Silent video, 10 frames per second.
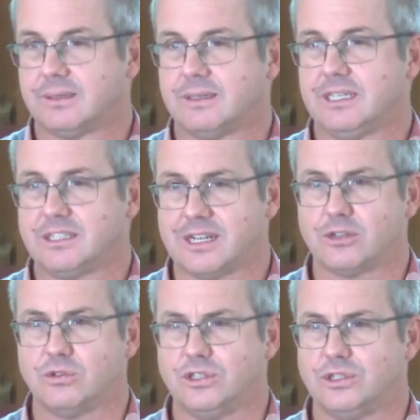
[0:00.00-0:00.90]
Isn't that
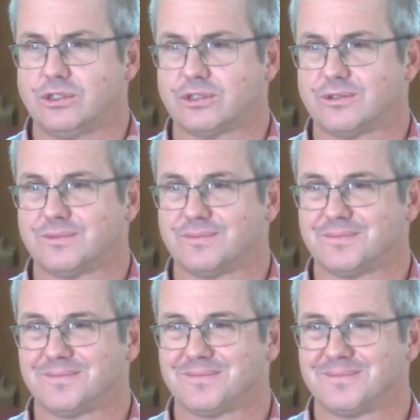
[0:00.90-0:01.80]
good news?
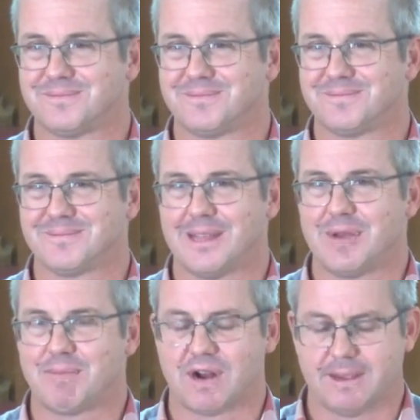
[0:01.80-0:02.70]
Let me
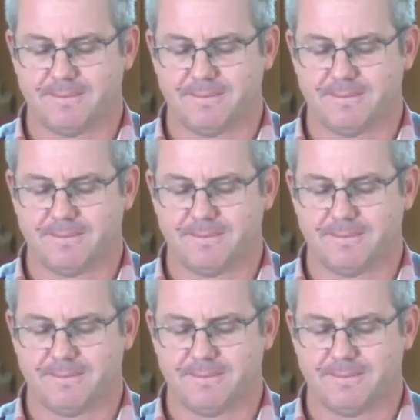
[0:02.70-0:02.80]
pray.